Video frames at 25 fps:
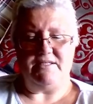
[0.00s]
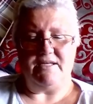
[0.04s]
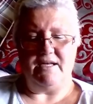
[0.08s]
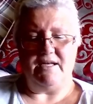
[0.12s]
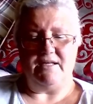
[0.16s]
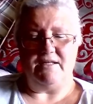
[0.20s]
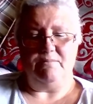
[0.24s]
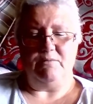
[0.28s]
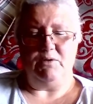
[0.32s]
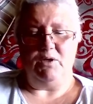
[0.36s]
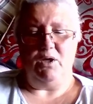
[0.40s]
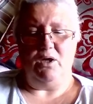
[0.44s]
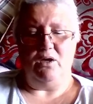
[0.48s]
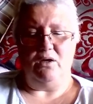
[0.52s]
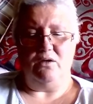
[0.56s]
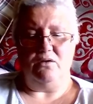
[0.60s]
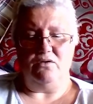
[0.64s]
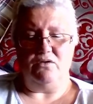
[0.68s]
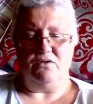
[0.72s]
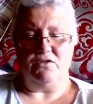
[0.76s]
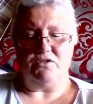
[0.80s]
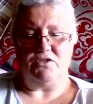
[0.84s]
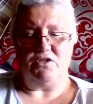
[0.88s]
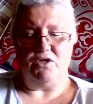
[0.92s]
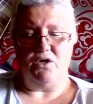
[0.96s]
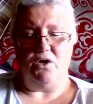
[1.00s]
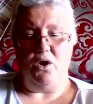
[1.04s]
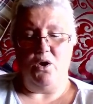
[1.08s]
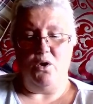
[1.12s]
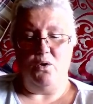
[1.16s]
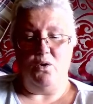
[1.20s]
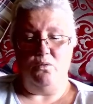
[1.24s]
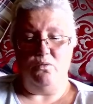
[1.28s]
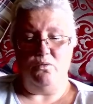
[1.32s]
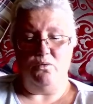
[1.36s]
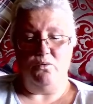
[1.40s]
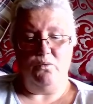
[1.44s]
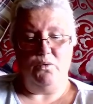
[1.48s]
and the Mulhall's
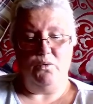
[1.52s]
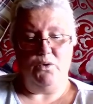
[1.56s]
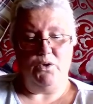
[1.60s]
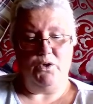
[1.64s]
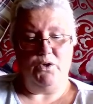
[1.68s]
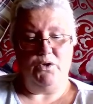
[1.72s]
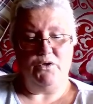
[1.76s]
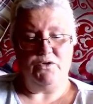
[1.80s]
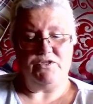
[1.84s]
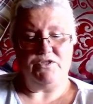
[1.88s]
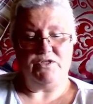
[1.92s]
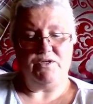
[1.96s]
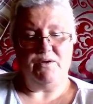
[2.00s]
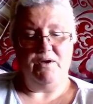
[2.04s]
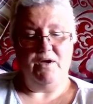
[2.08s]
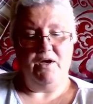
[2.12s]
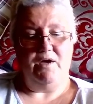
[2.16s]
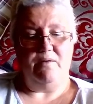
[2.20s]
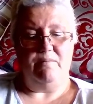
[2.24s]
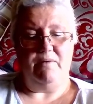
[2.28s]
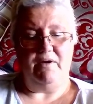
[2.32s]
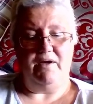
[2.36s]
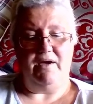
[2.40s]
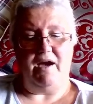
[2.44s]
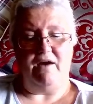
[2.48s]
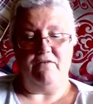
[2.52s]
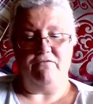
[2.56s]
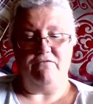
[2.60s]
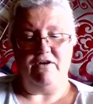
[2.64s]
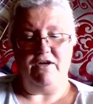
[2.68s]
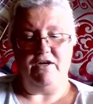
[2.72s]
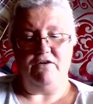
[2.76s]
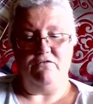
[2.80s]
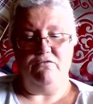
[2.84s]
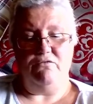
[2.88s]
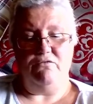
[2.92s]
own words, McCaffrey